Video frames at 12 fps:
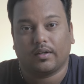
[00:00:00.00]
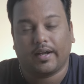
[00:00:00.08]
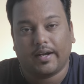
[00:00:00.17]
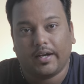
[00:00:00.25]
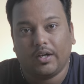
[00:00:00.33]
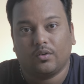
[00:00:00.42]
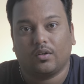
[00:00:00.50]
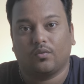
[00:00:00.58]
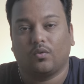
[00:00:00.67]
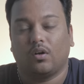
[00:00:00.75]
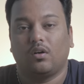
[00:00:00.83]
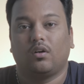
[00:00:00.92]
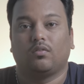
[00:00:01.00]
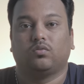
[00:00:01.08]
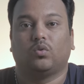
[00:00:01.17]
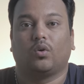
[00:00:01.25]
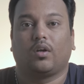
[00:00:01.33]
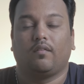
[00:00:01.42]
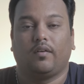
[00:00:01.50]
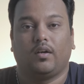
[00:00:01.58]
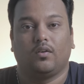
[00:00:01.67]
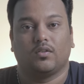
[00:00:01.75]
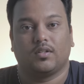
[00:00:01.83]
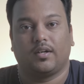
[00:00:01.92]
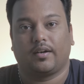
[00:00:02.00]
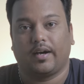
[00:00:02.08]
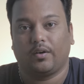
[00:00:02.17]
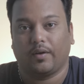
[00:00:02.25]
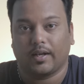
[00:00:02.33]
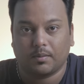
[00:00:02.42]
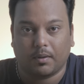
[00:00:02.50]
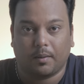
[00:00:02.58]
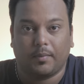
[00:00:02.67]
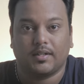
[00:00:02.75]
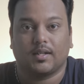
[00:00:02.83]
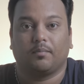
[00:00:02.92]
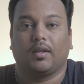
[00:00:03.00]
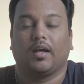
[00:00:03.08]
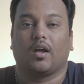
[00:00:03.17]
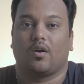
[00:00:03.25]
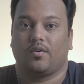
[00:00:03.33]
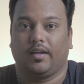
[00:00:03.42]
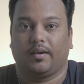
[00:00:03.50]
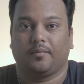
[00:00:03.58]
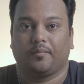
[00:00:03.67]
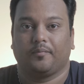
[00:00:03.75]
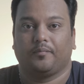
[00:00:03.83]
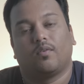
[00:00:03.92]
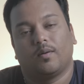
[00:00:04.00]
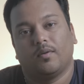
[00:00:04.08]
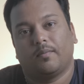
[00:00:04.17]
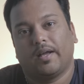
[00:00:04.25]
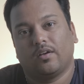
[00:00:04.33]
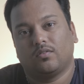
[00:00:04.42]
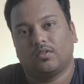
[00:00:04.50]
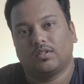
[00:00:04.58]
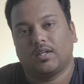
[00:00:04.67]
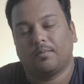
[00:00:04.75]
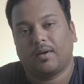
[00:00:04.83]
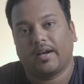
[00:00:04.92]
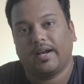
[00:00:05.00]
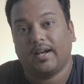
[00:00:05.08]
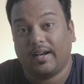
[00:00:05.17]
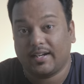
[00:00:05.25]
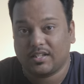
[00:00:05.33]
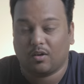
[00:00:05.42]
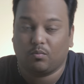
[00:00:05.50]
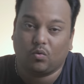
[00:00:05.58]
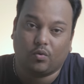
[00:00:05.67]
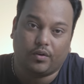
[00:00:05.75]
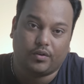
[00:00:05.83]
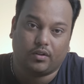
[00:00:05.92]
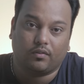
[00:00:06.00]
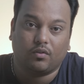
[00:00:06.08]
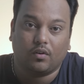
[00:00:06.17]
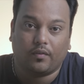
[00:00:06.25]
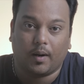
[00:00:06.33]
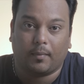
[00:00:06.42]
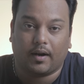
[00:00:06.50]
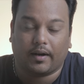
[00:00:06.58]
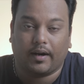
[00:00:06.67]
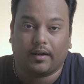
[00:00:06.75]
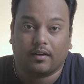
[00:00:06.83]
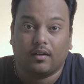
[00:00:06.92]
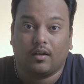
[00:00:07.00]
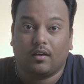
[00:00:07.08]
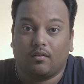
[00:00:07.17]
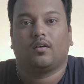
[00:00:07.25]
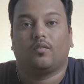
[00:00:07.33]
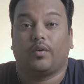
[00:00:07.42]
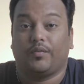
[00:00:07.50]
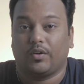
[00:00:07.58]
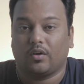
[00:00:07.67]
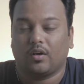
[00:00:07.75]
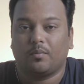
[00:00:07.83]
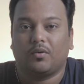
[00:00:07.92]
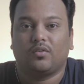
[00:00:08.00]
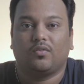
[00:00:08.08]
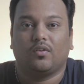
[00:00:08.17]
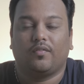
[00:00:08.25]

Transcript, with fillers: get into the world of four K videos and try to experiment something around that. From the Micro Four Third market, let's now move over to the full frame market. When we talk about full